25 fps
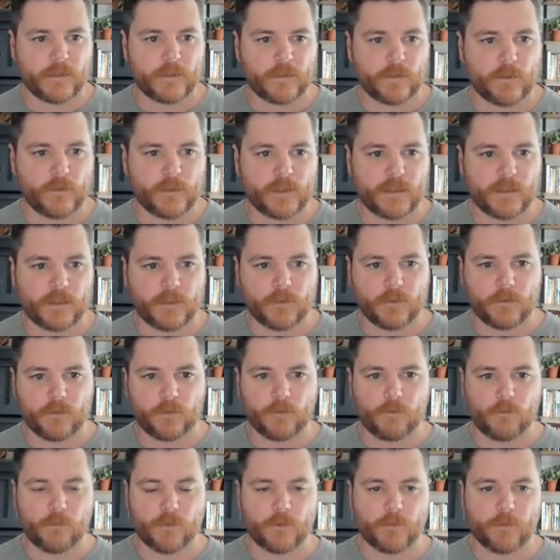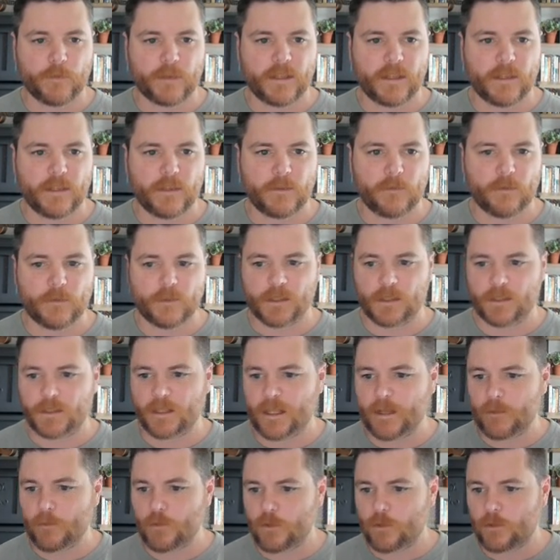So this little group here with the
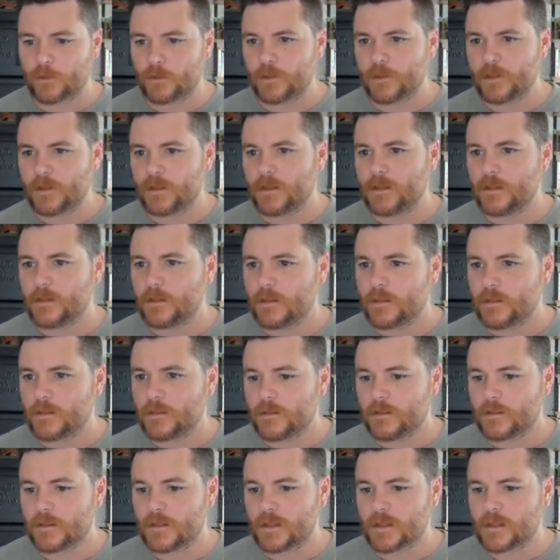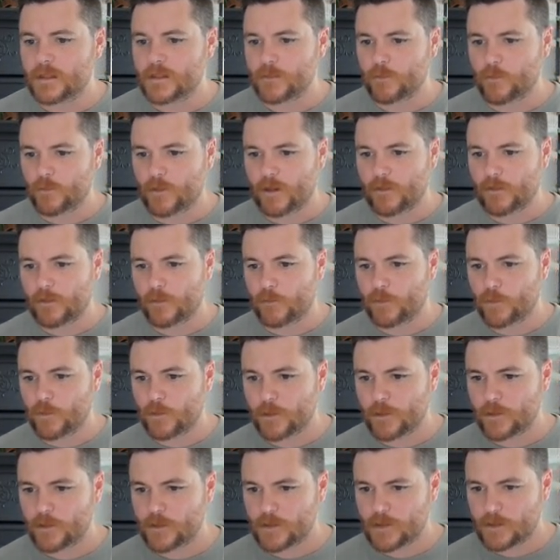label needs some rounded
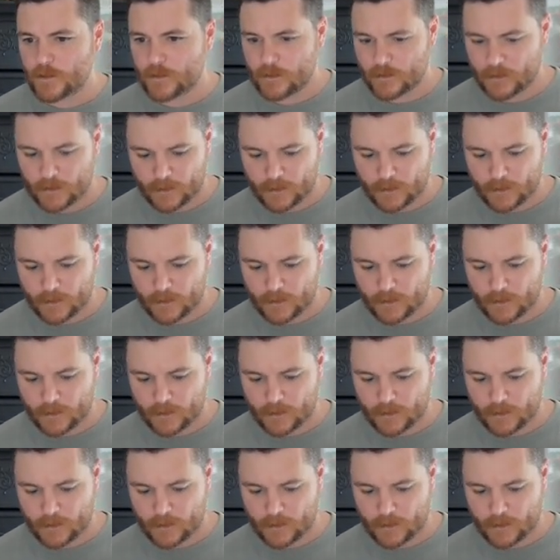borders.